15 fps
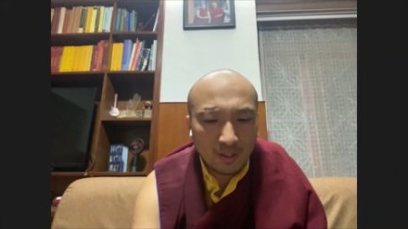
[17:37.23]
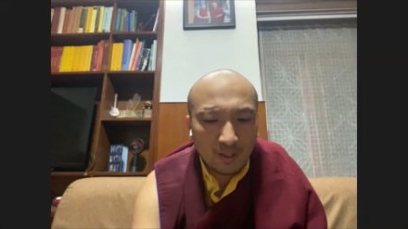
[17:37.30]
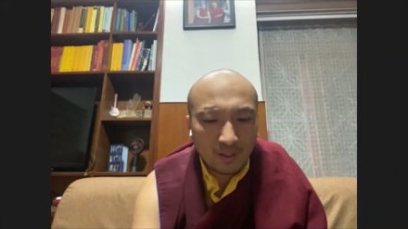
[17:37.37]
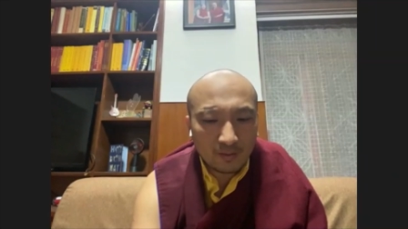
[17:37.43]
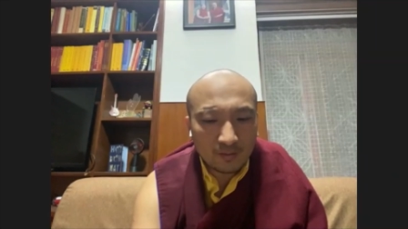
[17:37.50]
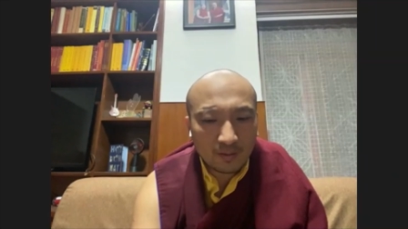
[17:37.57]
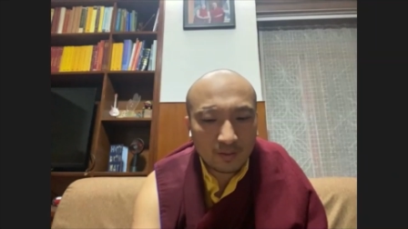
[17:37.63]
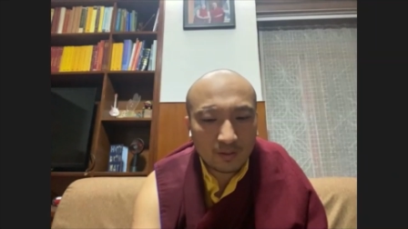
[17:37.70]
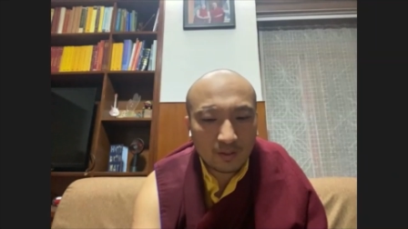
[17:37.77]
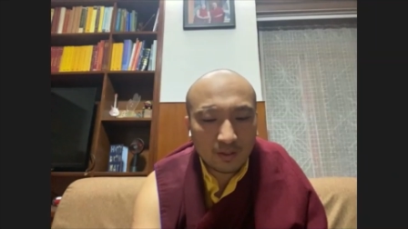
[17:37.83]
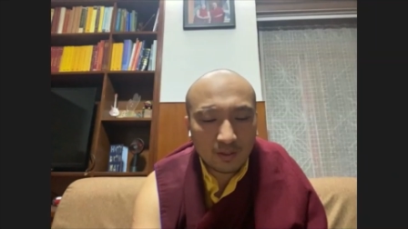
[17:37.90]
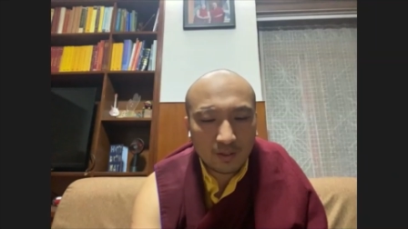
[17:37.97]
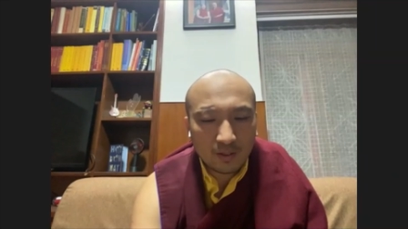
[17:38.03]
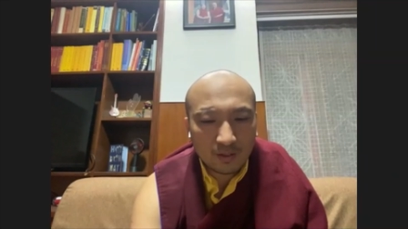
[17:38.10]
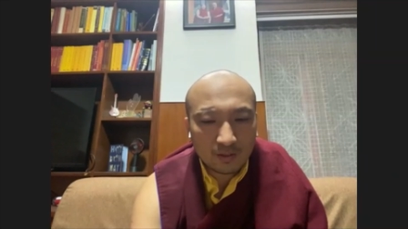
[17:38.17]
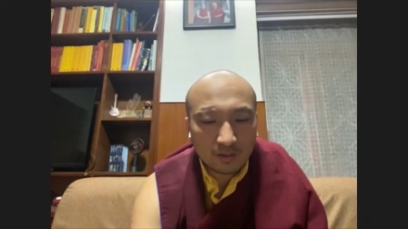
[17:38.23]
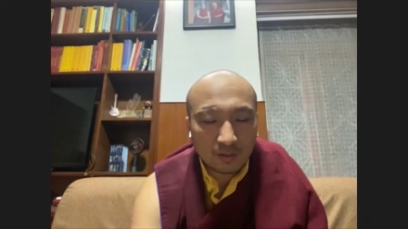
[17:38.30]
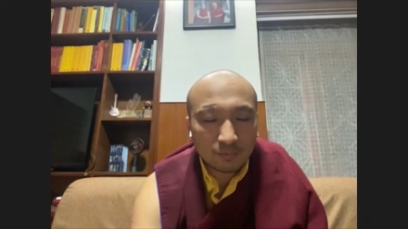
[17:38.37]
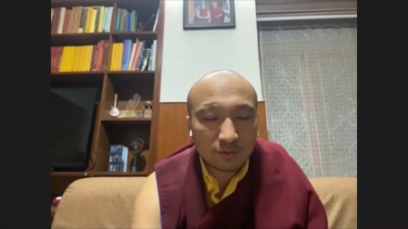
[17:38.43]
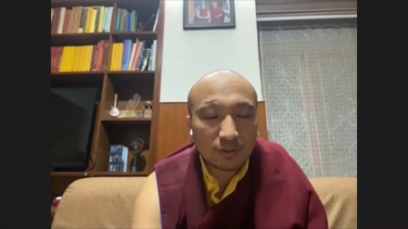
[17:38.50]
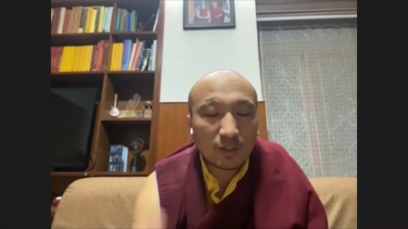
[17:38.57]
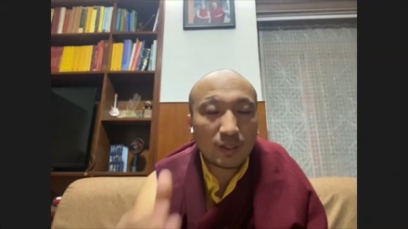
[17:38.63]
and then here it
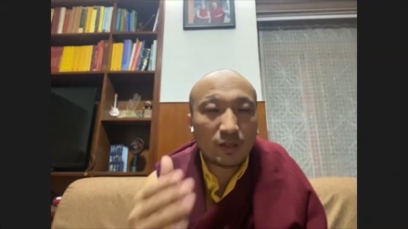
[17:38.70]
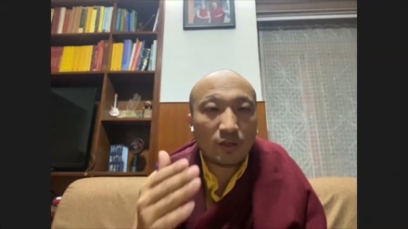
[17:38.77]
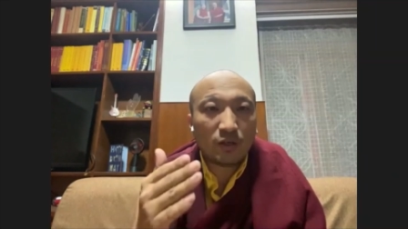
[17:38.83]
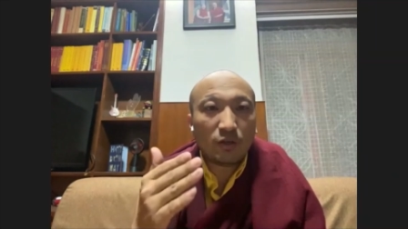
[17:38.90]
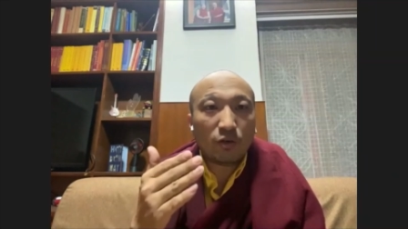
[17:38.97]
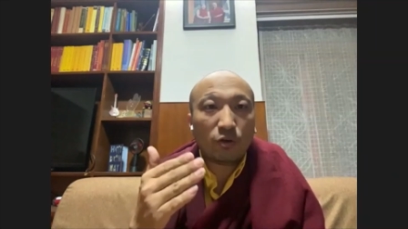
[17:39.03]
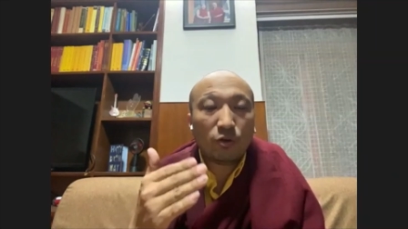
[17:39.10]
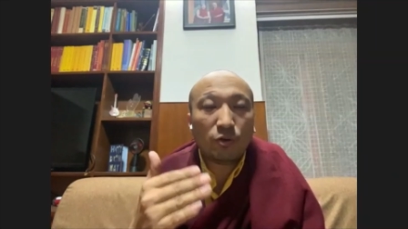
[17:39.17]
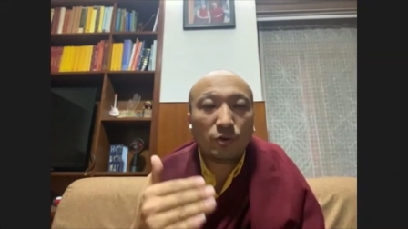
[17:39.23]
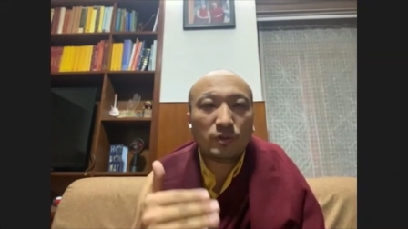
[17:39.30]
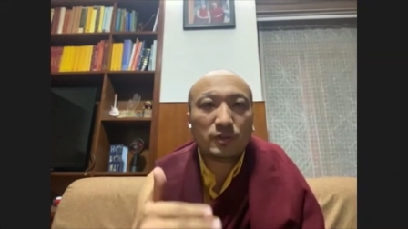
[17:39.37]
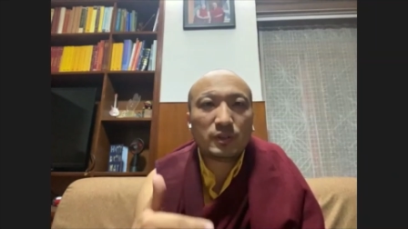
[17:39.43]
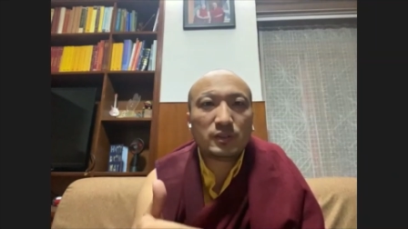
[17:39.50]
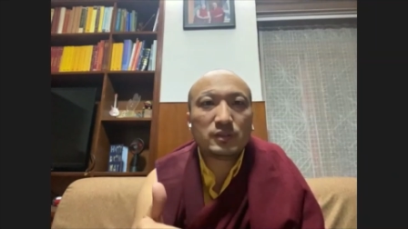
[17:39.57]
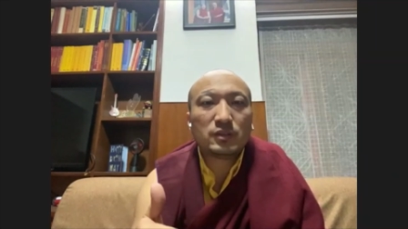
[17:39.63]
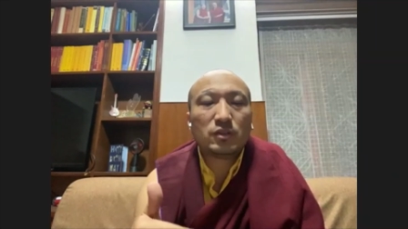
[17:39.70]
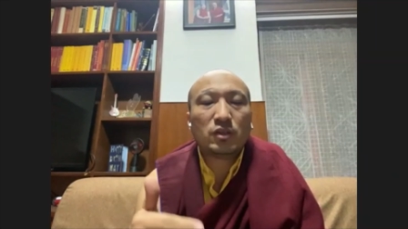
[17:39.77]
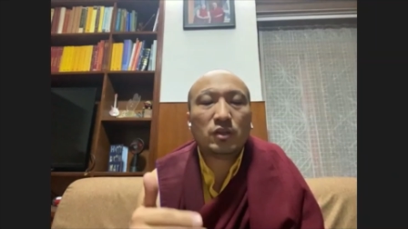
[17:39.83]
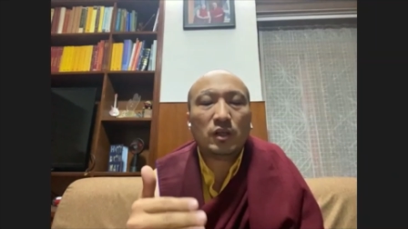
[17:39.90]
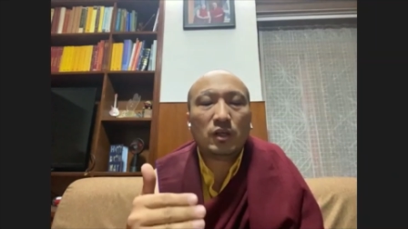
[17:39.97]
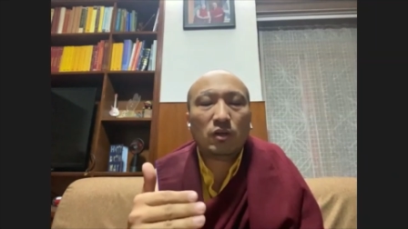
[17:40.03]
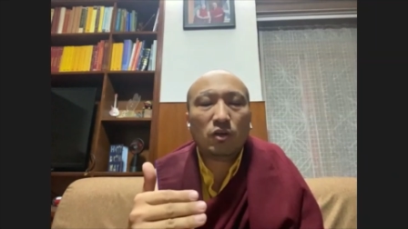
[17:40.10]
comes all these
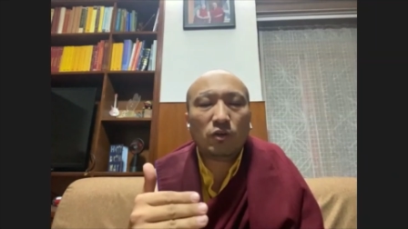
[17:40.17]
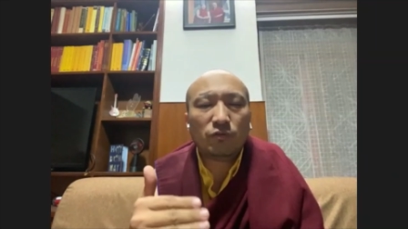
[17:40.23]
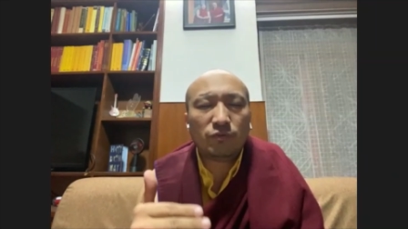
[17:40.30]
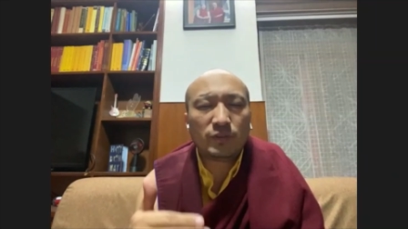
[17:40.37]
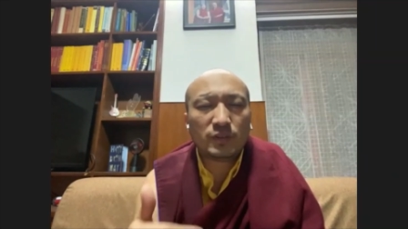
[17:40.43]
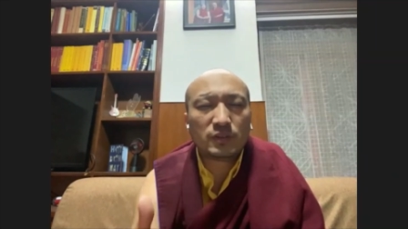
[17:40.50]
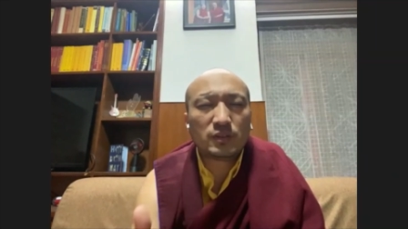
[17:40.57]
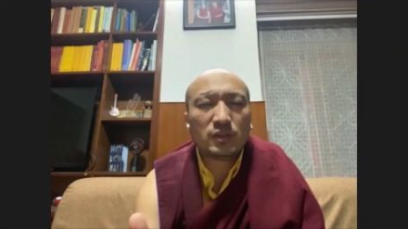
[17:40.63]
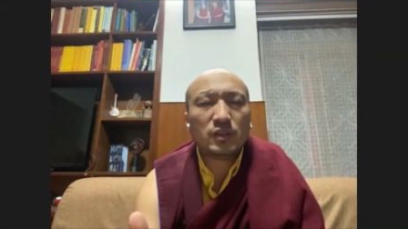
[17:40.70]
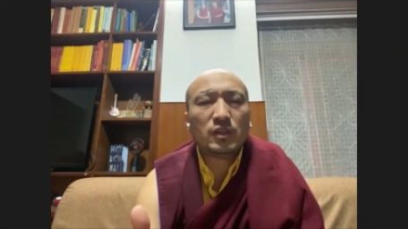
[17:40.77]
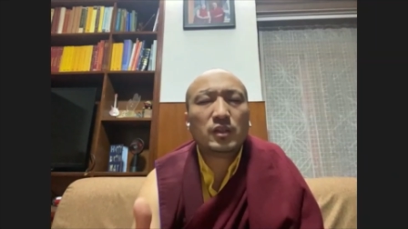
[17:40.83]
offerings